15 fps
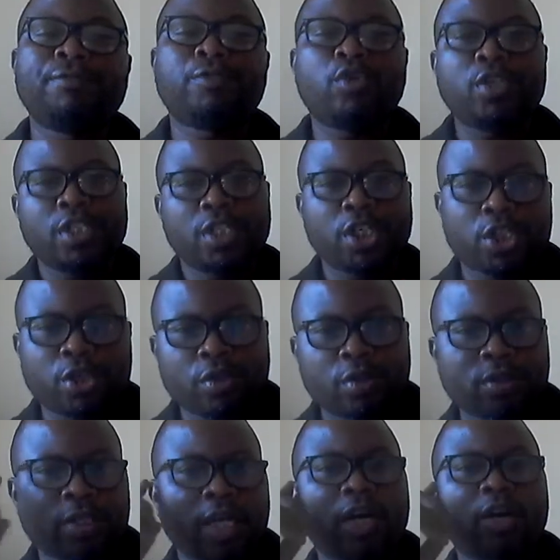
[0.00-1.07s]

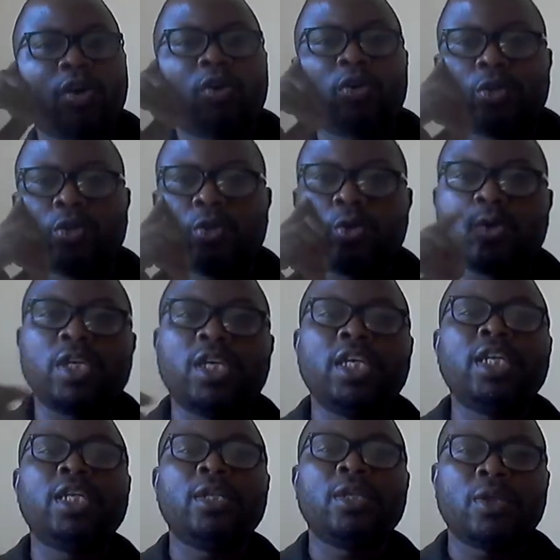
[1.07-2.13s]
coordinations and control
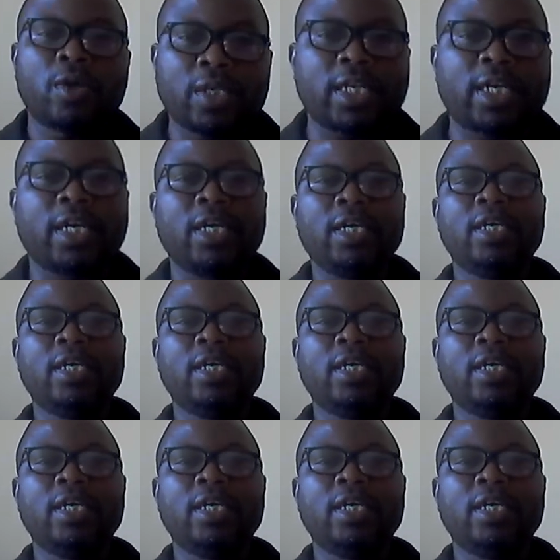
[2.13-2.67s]
in order